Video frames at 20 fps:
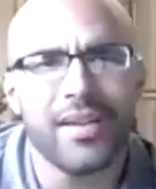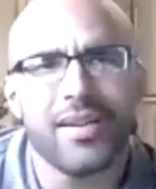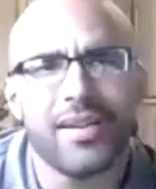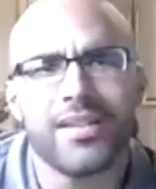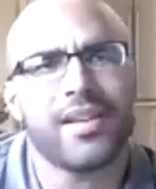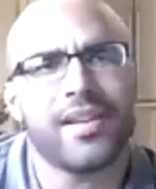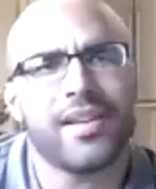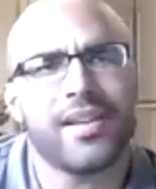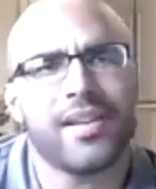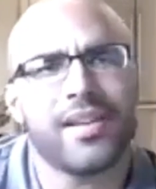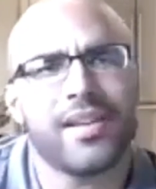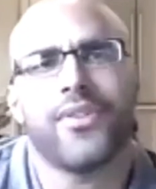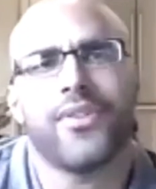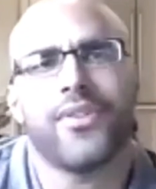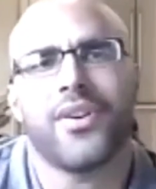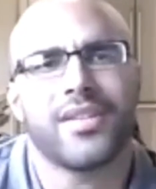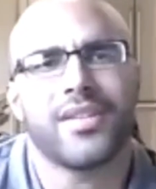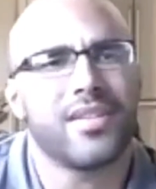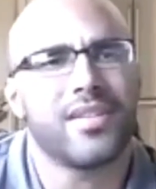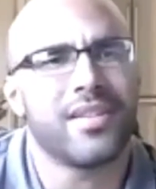sink
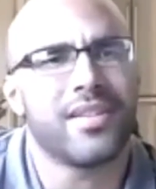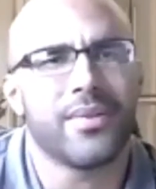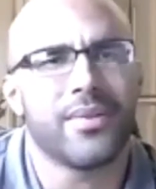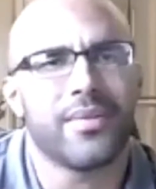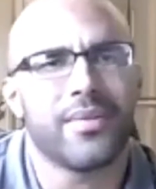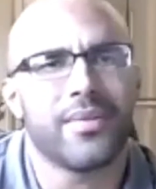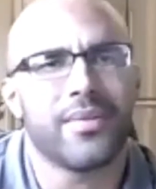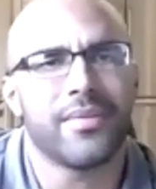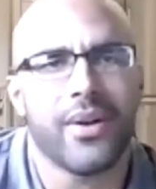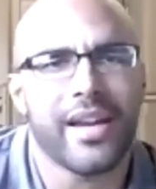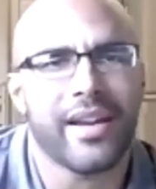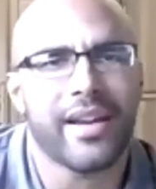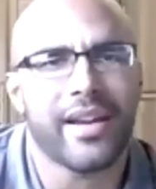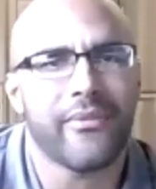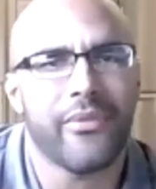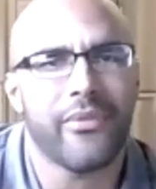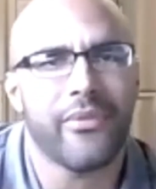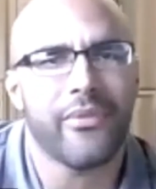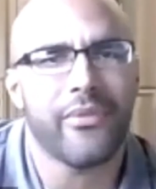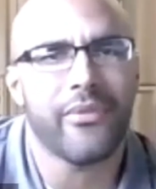faucets that are
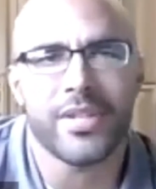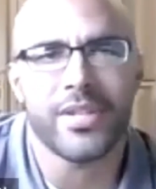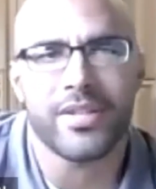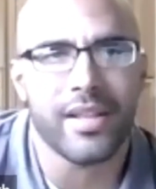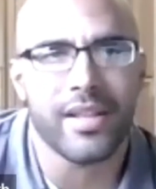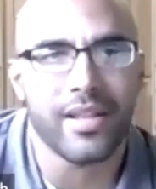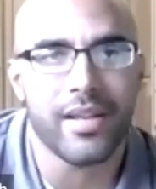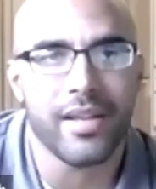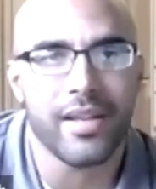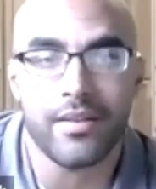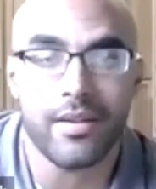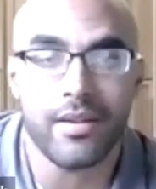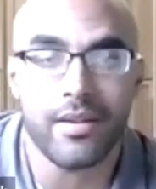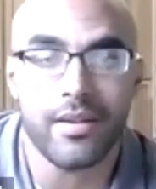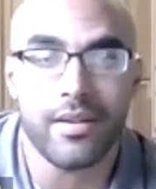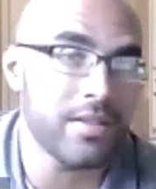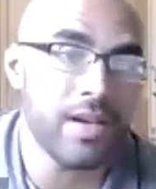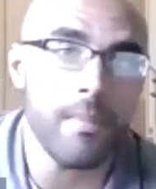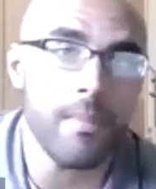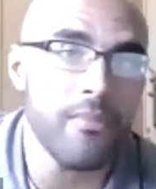hanging from the ceiling,
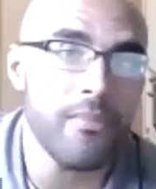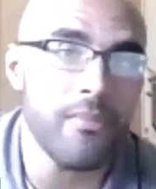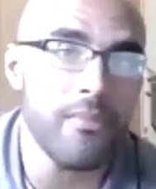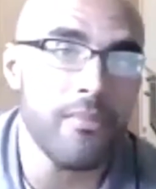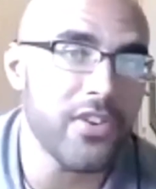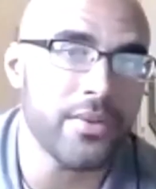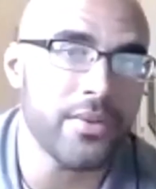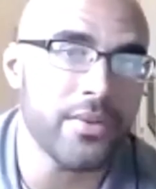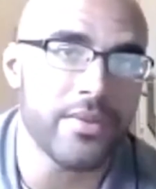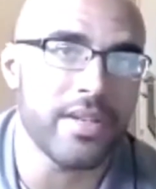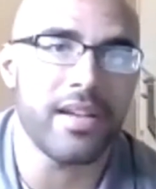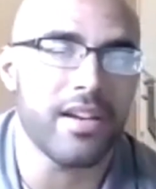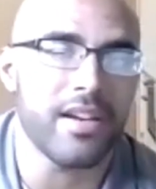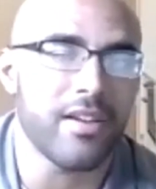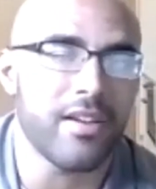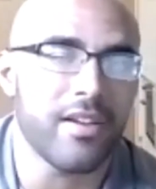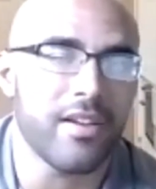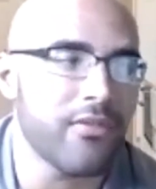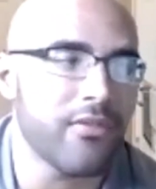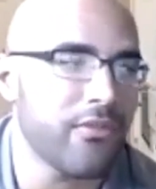tub fillers that
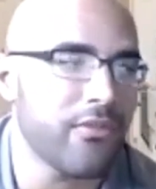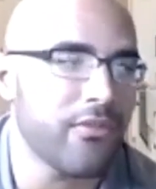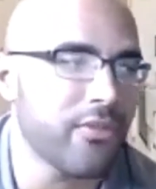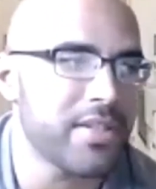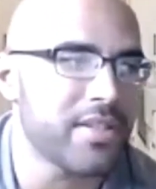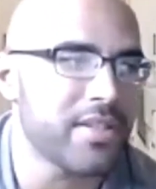come from